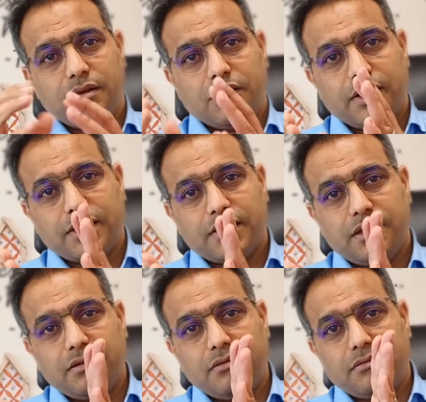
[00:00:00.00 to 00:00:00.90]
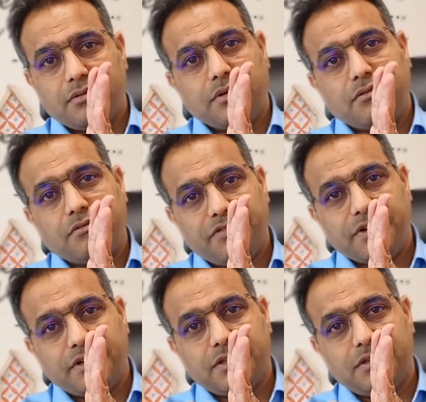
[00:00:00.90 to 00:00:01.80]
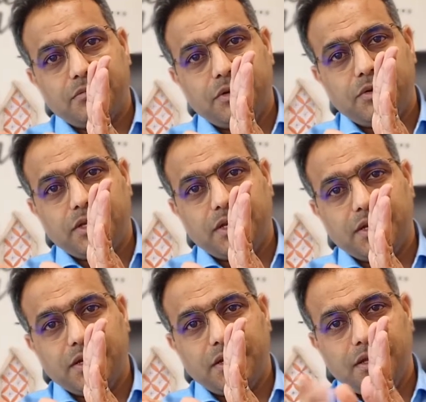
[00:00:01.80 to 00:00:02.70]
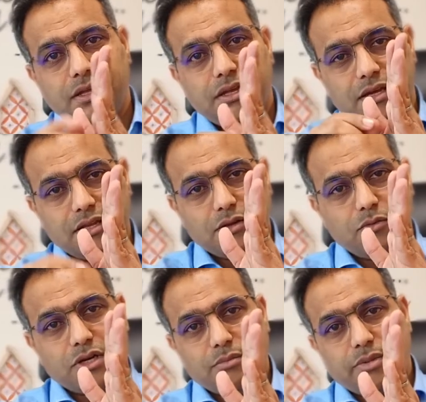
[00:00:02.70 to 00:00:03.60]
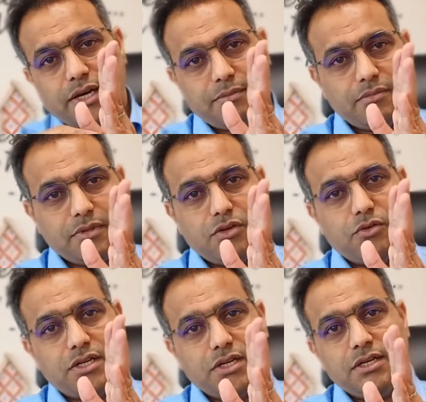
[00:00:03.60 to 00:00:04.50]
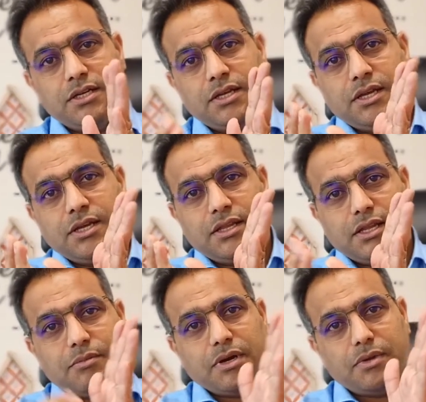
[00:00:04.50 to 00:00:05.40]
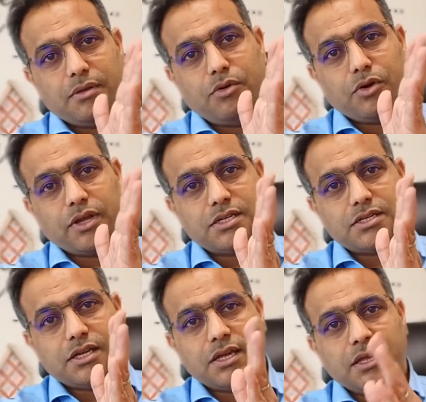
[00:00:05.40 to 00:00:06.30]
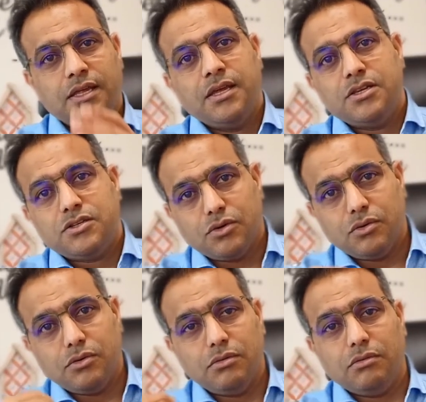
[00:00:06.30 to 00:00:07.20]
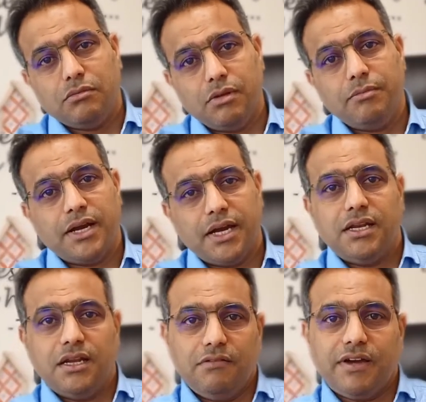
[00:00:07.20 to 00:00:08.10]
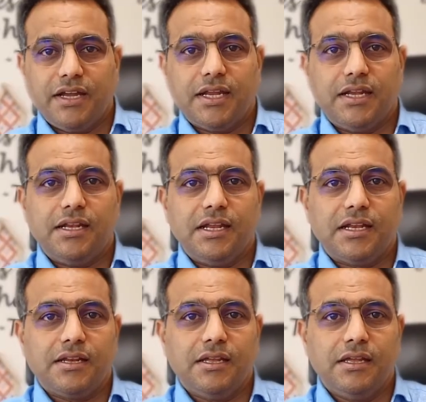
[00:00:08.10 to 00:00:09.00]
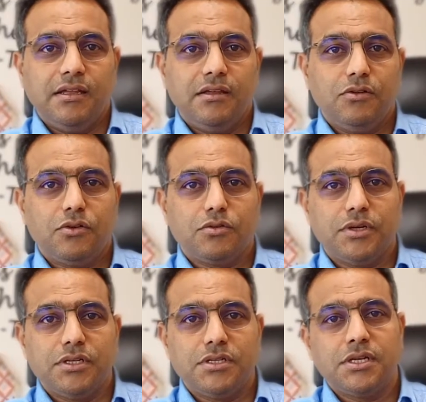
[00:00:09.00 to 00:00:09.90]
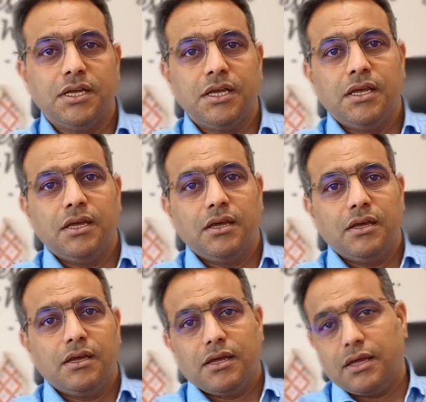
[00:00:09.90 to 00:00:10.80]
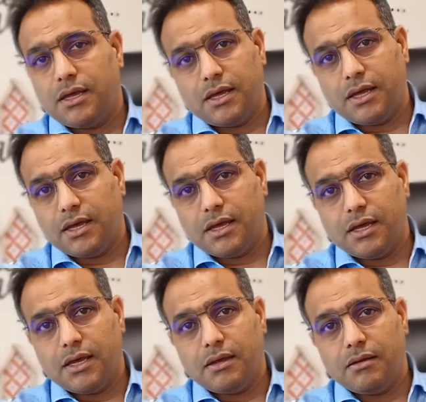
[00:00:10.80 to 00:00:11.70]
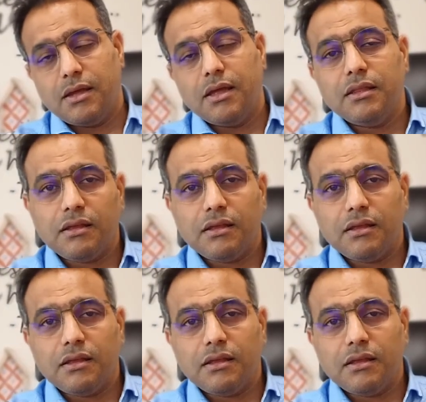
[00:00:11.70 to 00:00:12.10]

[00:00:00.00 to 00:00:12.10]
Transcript: collecting funnel between the kidney and the water pipe, the ureter, there might be a blockage there. So we might identify it antenatally, those ones. The